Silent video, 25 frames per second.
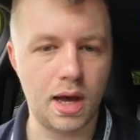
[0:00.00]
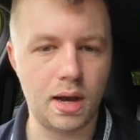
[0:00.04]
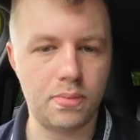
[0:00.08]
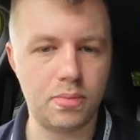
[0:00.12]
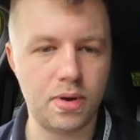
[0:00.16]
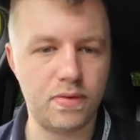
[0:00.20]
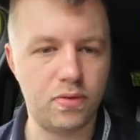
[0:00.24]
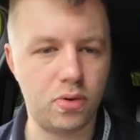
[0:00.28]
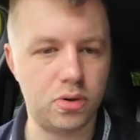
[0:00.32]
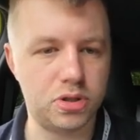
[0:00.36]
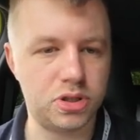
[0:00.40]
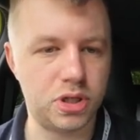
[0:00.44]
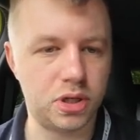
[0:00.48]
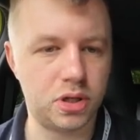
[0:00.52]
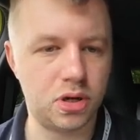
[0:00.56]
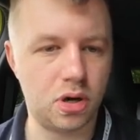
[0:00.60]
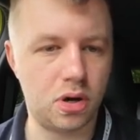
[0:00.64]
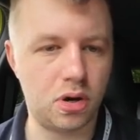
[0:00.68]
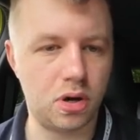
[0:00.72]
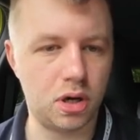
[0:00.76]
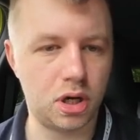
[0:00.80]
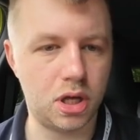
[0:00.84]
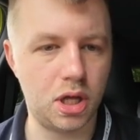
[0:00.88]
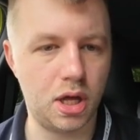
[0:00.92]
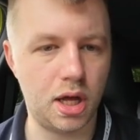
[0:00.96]
We've also
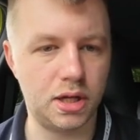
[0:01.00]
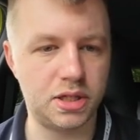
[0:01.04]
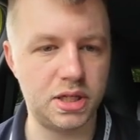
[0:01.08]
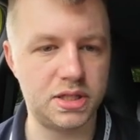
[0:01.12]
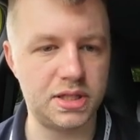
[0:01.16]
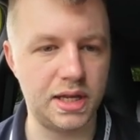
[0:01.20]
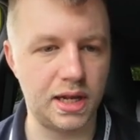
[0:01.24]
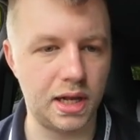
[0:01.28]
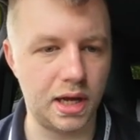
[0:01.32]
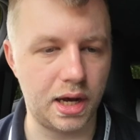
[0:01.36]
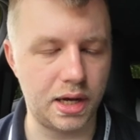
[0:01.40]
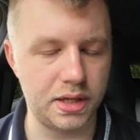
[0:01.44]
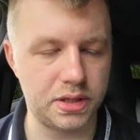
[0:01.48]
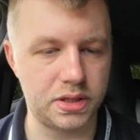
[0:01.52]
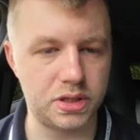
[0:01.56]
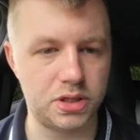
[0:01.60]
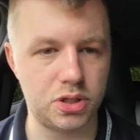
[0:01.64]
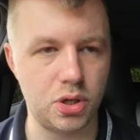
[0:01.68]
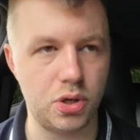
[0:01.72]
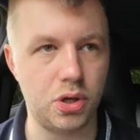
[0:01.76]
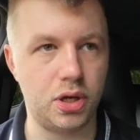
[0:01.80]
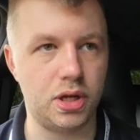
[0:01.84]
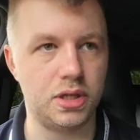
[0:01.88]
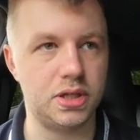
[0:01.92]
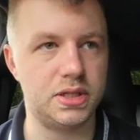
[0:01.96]
got courtesy lights, so
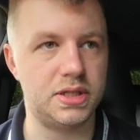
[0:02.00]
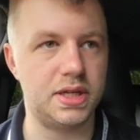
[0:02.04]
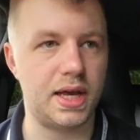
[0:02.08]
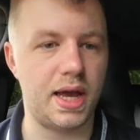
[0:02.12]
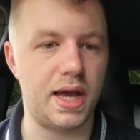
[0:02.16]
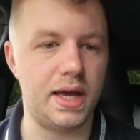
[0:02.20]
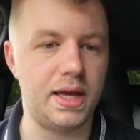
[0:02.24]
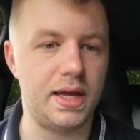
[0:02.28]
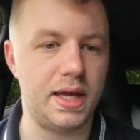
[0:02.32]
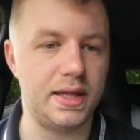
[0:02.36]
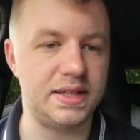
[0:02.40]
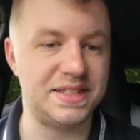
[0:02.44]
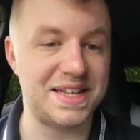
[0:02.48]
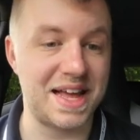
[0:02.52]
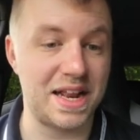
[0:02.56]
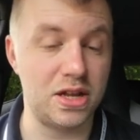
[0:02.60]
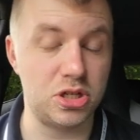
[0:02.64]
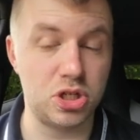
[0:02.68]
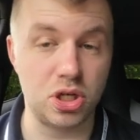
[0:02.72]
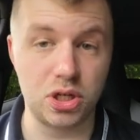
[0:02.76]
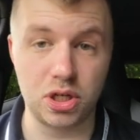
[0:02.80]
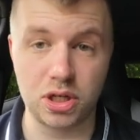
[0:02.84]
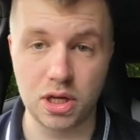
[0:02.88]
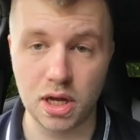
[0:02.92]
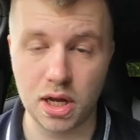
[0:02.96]
you can say
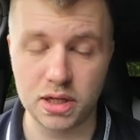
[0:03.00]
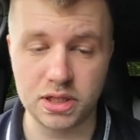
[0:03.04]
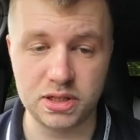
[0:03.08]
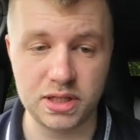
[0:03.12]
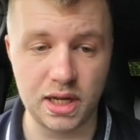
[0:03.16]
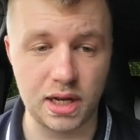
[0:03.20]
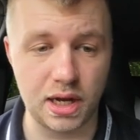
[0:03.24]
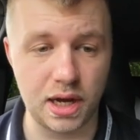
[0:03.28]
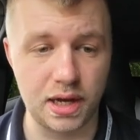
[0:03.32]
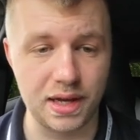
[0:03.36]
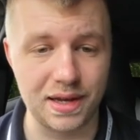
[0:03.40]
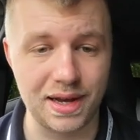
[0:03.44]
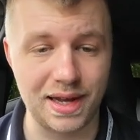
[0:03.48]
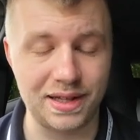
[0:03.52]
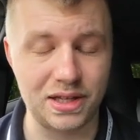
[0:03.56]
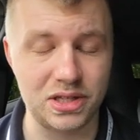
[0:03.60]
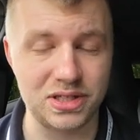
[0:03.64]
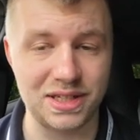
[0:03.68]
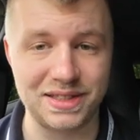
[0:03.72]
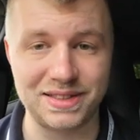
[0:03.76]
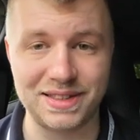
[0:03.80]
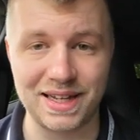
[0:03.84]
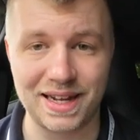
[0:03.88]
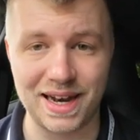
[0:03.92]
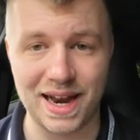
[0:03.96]
intelligent courtesy light, and there's
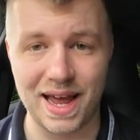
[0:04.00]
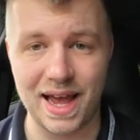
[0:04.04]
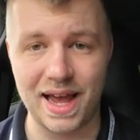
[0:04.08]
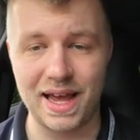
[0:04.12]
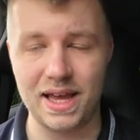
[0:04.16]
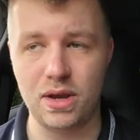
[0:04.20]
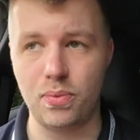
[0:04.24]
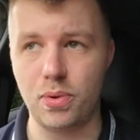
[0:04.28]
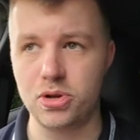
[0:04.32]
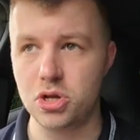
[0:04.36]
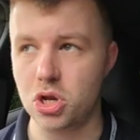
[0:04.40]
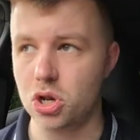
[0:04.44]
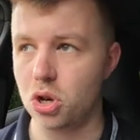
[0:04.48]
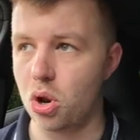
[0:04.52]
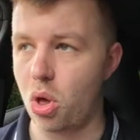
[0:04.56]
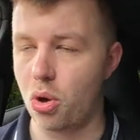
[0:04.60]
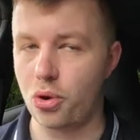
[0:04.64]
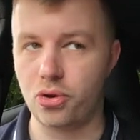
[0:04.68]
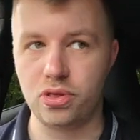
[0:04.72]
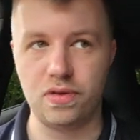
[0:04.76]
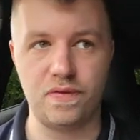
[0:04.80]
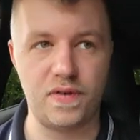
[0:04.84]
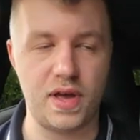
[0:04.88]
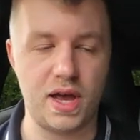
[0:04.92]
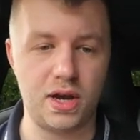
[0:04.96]
a delay when you
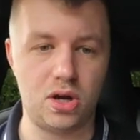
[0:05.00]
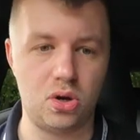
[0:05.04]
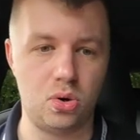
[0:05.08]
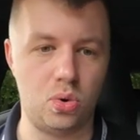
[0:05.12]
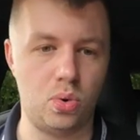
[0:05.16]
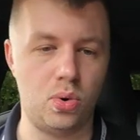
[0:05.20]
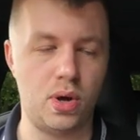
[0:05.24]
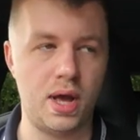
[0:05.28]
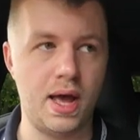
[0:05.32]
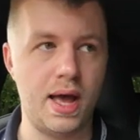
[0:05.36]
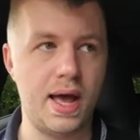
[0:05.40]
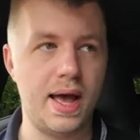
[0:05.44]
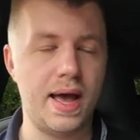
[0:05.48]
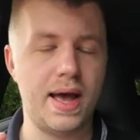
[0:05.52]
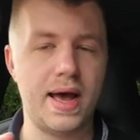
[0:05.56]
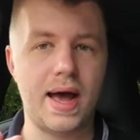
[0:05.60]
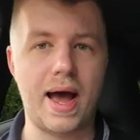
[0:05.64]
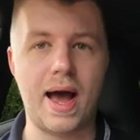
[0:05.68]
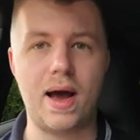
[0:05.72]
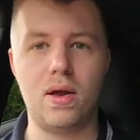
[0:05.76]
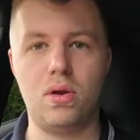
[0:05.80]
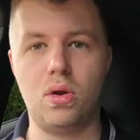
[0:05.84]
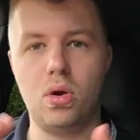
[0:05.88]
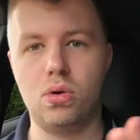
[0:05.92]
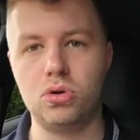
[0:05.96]
lock the vehicle.
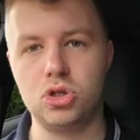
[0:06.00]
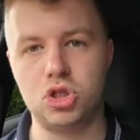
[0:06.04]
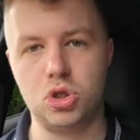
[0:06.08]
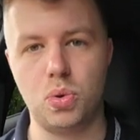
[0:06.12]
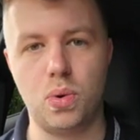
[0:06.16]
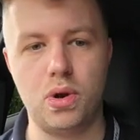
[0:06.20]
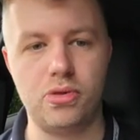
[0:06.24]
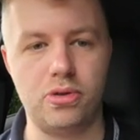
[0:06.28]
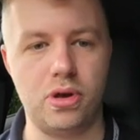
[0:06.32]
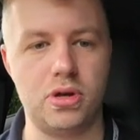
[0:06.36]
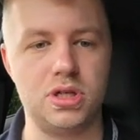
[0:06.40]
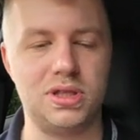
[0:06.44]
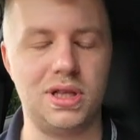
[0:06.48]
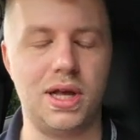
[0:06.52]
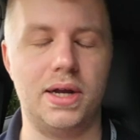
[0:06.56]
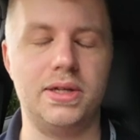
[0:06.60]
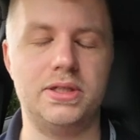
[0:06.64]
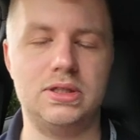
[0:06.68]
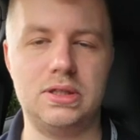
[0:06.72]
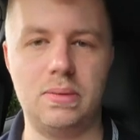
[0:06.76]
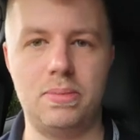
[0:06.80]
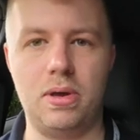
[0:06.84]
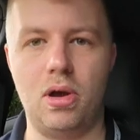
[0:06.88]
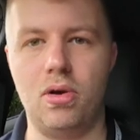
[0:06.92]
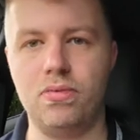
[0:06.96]
How long do you want those lights
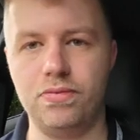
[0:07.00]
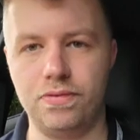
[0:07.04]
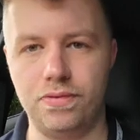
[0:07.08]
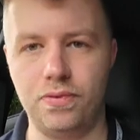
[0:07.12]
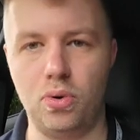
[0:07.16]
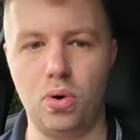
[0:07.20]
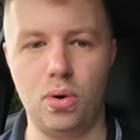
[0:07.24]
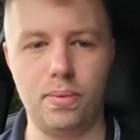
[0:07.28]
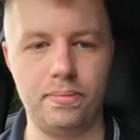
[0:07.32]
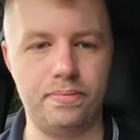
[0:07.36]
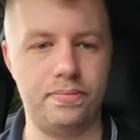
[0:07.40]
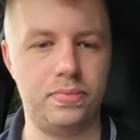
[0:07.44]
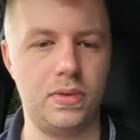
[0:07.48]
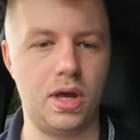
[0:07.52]
to be on for?